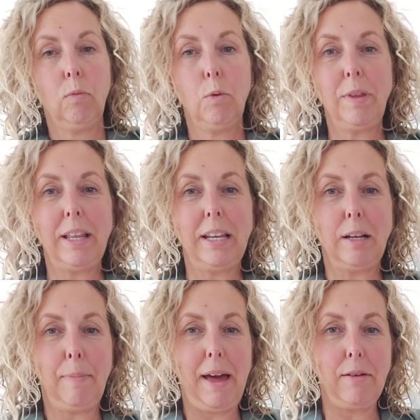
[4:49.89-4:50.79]
with a
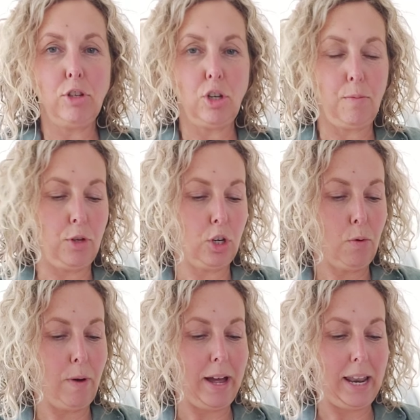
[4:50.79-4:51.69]
little pouch on, which I
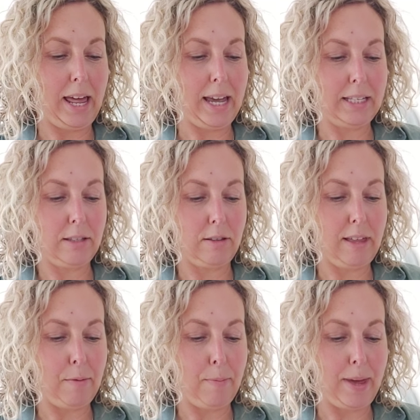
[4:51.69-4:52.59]
quite liked. I thought
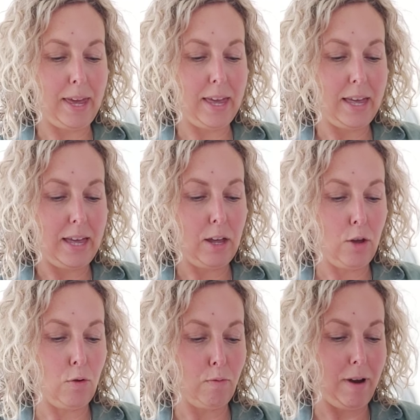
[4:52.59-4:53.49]
that would be
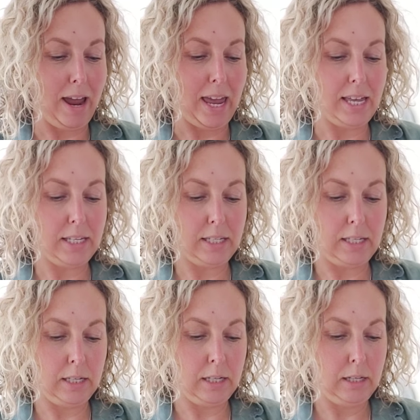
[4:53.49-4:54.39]
great.